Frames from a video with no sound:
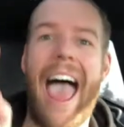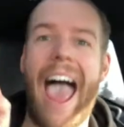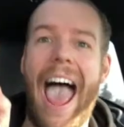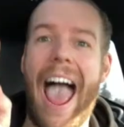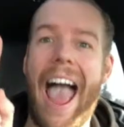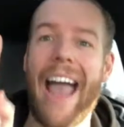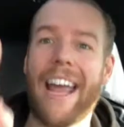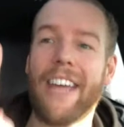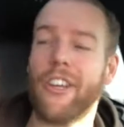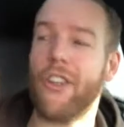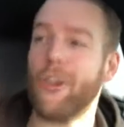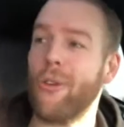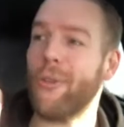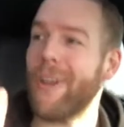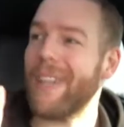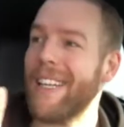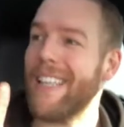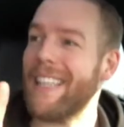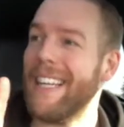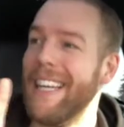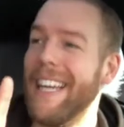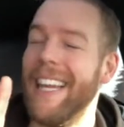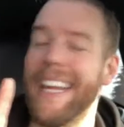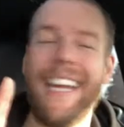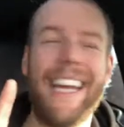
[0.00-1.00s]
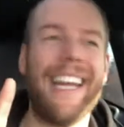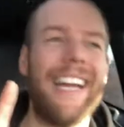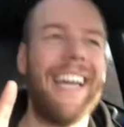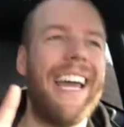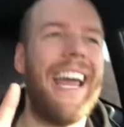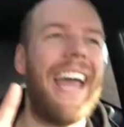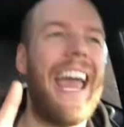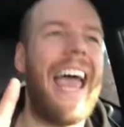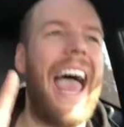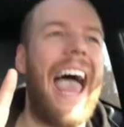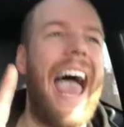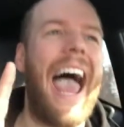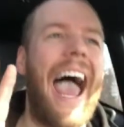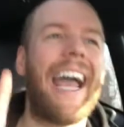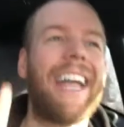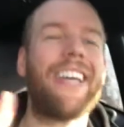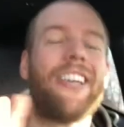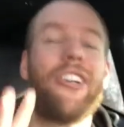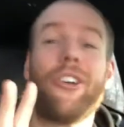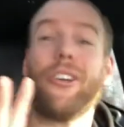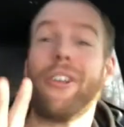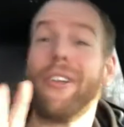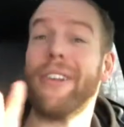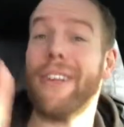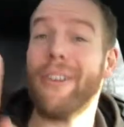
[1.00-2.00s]
Accurately,
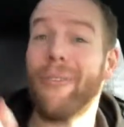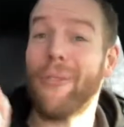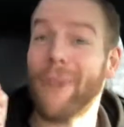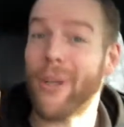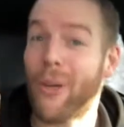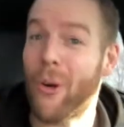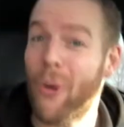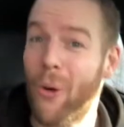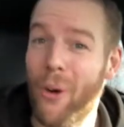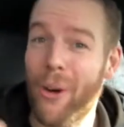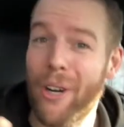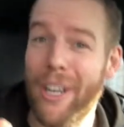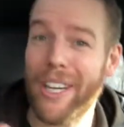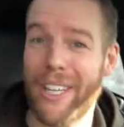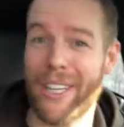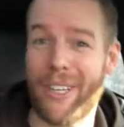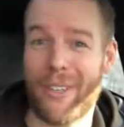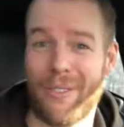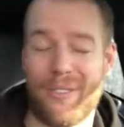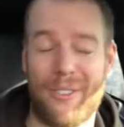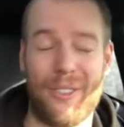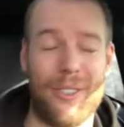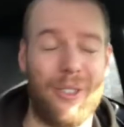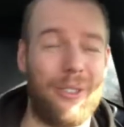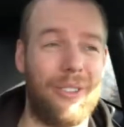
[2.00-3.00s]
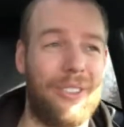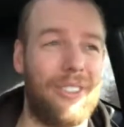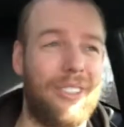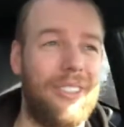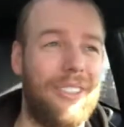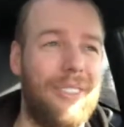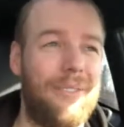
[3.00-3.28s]
accurately recording your food,